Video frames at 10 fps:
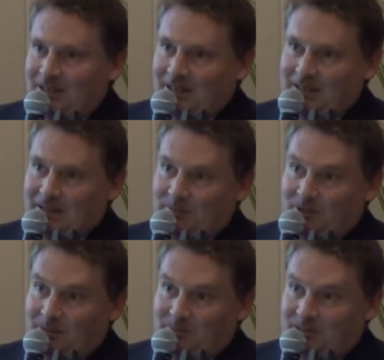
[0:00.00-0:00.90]
And there
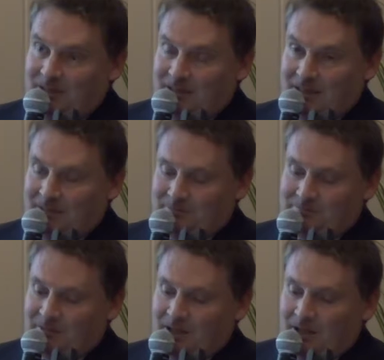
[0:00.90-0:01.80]
might be,
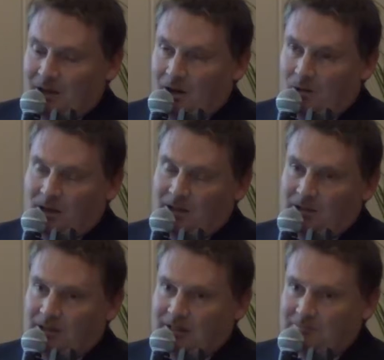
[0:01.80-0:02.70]
I'll